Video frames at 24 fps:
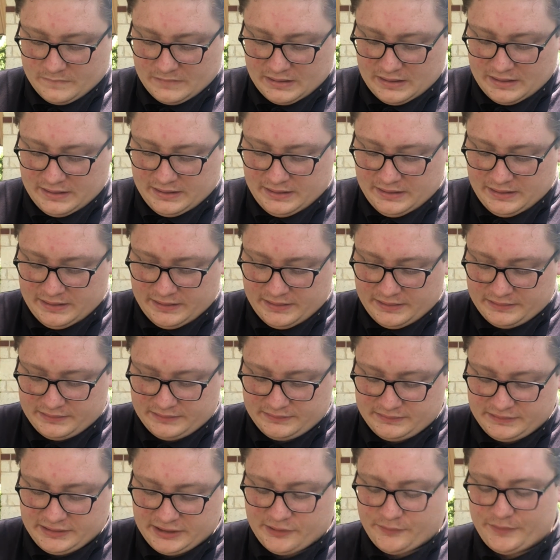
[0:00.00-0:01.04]

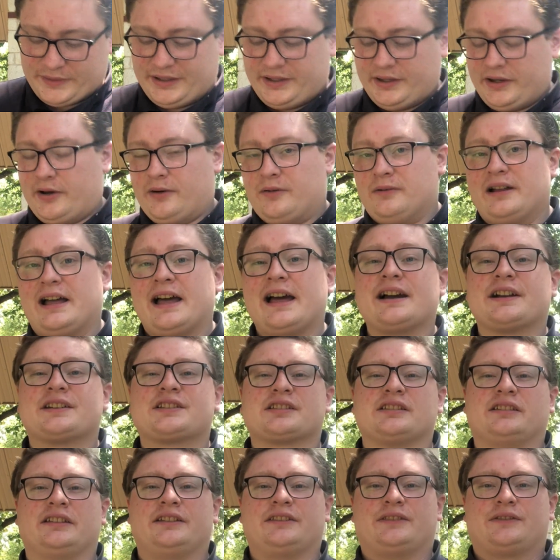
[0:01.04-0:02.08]
And there we go.
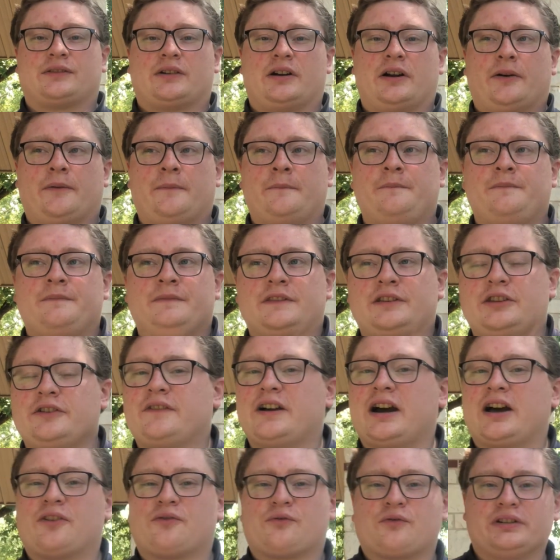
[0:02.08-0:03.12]
Excellent throw. You've
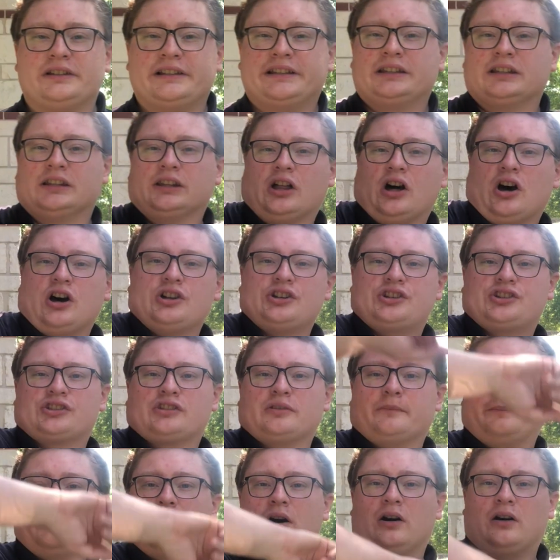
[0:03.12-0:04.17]
got to really launch
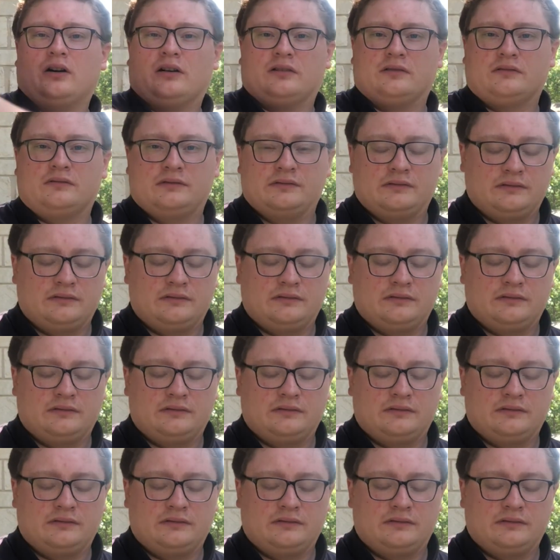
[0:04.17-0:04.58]
the ball